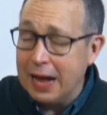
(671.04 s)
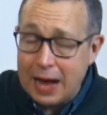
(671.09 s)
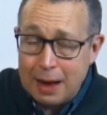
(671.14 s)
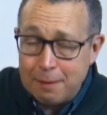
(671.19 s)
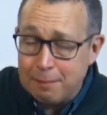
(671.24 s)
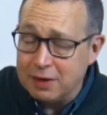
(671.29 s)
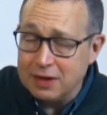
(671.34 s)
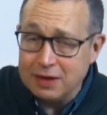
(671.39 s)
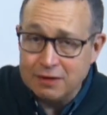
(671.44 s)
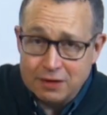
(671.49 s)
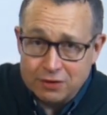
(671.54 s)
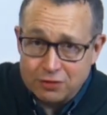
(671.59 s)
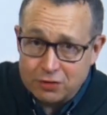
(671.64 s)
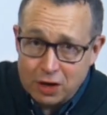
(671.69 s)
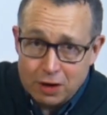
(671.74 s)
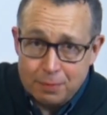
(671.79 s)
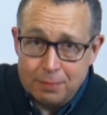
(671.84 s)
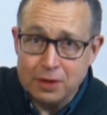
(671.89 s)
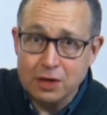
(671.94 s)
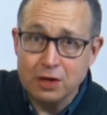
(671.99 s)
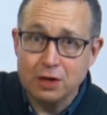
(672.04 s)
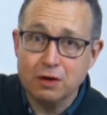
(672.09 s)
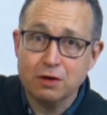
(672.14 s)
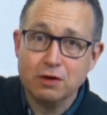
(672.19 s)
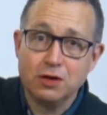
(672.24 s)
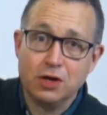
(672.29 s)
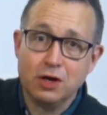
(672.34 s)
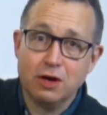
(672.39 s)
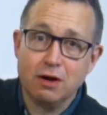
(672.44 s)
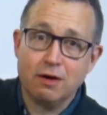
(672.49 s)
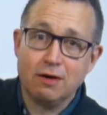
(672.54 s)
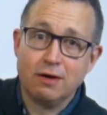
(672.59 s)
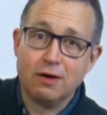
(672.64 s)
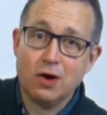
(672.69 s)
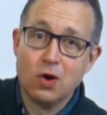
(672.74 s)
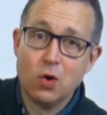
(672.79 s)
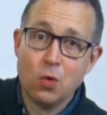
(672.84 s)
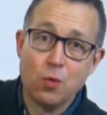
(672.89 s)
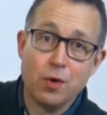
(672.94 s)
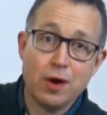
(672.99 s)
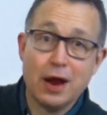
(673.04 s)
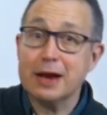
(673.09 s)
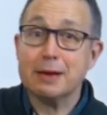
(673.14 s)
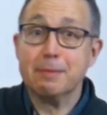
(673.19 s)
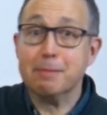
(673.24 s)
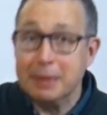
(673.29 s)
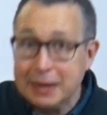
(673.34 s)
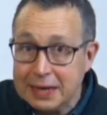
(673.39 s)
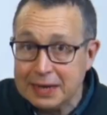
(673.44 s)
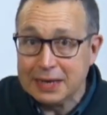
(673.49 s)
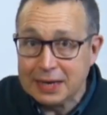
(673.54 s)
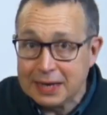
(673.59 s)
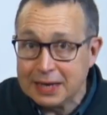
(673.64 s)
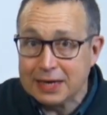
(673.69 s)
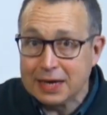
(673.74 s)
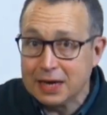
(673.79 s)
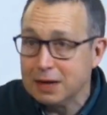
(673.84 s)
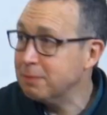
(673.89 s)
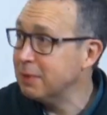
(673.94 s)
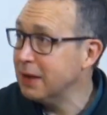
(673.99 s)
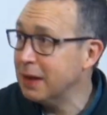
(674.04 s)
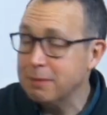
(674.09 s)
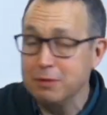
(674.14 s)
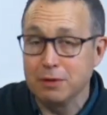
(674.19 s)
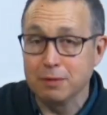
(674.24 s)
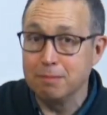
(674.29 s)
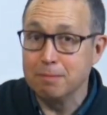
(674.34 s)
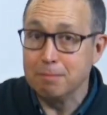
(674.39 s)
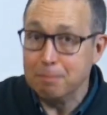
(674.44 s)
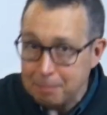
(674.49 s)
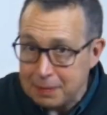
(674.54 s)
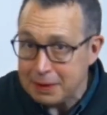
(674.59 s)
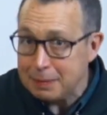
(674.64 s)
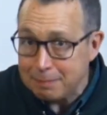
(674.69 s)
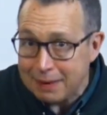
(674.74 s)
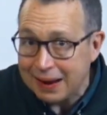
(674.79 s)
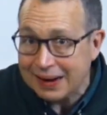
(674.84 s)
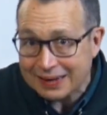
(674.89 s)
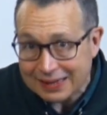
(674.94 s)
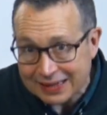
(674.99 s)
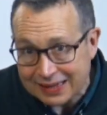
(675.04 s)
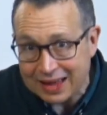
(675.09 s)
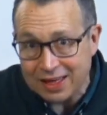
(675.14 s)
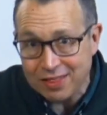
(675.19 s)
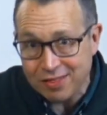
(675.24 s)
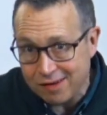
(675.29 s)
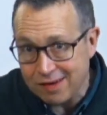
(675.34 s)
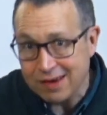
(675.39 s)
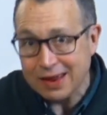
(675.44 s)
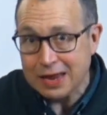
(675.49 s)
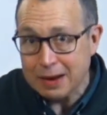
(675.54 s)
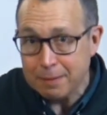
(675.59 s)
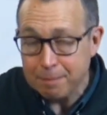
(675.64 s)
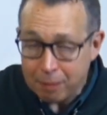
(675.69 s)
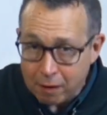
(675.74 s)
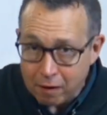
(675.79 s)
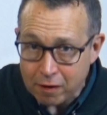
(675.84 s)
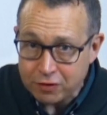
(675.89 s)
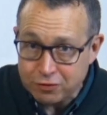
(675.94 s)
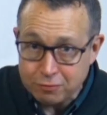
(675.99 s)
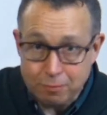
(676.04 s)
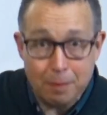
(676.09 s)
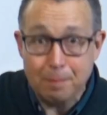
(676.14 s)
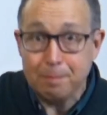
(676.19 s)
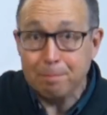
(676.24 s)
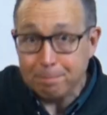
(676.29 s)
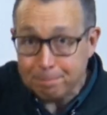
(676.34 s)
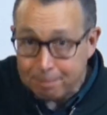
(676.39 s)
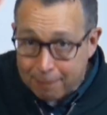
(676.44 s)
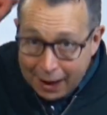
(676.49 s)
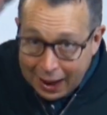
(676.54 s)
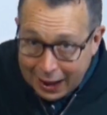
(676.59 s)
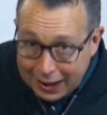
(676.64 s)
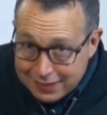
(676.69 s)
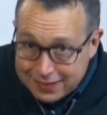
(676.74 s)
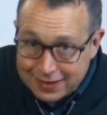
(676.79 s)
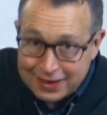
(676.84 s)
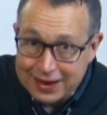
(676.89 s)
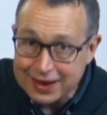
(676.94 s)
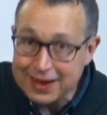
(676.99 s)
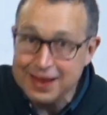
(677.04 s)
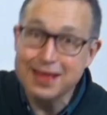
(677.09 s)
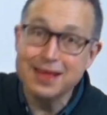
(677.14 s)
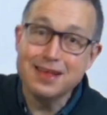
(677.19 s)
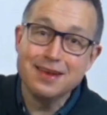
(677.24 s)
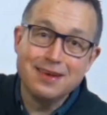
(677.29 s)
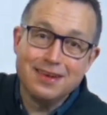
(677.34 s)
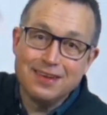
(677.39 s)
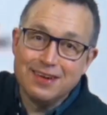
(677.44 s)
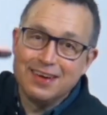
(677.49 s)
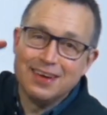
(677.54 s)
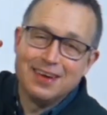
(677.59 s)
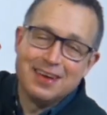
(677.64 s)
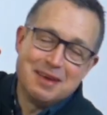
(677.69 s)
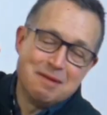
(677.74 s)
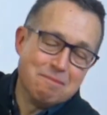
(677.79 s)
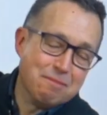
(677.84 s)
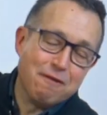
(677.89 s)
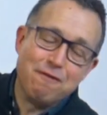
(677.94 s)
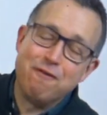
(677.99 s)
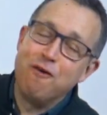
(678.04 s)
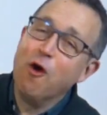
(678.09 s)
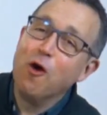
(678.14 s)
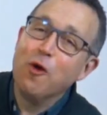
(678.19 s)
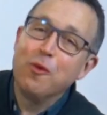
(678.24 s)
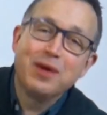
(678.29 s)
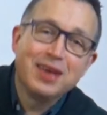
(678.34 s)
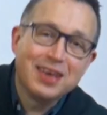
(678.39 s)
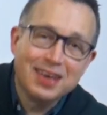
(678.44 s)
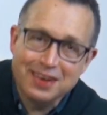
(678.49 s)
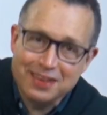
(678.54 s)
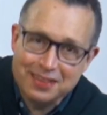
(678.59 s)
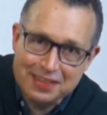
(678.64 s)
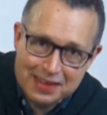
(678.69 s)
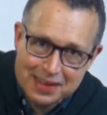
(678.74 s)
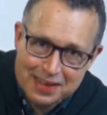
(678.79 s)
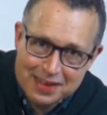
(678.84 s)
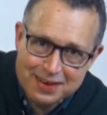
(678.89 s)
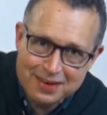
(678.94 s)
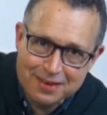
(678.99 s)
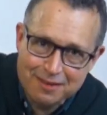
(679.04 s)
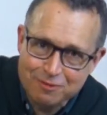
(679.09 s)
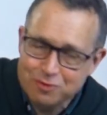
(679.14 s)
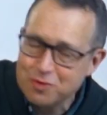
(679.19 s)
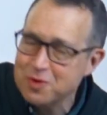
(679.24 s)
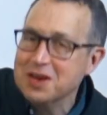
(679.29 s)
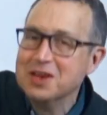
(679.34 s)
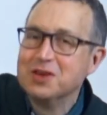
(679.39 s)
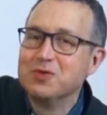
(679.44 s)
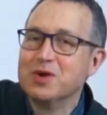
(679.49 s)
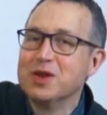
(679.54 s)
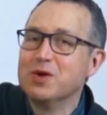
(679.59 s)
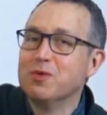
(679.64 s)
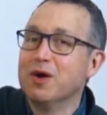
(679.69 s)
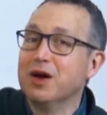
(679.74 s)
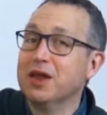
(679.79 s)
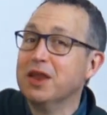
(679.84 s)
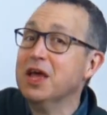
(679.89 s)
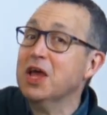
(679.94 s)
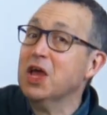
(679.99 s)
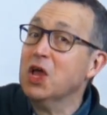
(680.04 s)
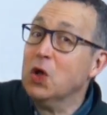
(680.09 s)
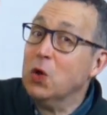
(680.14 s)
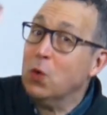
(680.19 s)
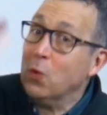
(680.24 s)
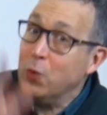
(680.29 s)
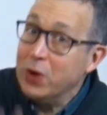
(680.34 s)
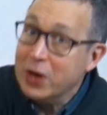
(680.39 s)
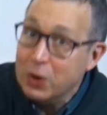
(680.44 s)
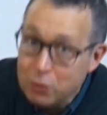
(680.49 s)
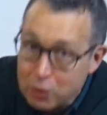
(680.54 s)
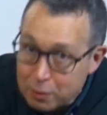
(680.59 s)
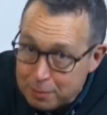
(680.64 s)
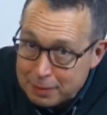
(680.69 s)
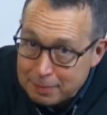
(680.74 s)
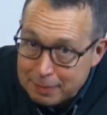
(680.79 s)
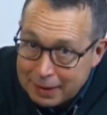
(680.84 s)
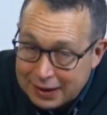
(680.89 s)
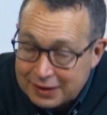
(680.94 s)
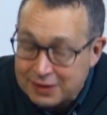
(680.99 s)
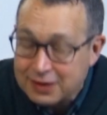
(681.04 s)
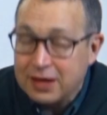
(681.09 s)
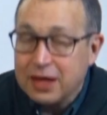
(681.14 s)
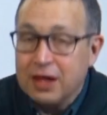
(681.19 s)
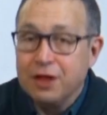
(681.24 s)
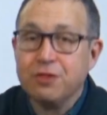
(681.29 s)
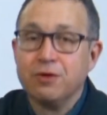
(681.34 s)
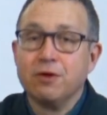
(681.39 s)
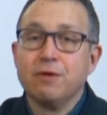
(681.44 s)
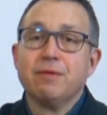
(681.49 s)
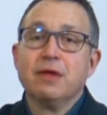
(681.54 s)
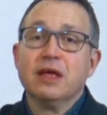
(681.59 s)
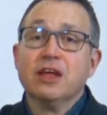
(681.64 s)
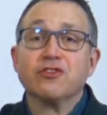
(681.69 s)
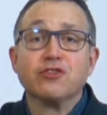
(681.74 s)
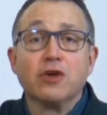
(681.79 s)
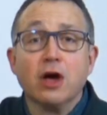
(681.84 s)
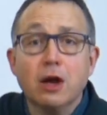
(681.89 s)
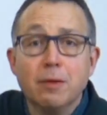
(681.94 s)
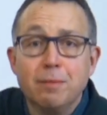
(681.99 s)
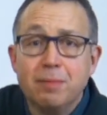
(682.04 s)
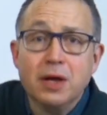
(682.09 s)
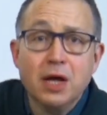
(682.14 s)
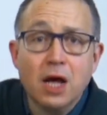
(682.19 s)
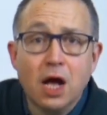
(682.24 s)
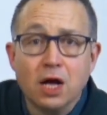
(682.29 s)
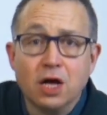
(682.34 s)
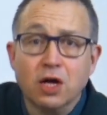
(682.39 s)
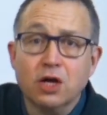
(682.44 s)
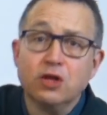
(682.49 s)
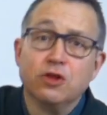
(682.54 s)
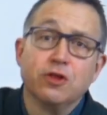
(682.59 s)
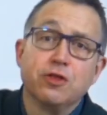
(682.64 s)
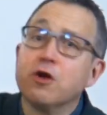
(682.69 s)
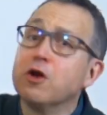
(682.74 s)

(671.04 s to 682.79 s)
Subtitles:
I believe it's going to be a good year. We're not immediately going to be able to meet back together in person, but by the end, before we get to the end of 2021, we will be back together. It's going to be a good year.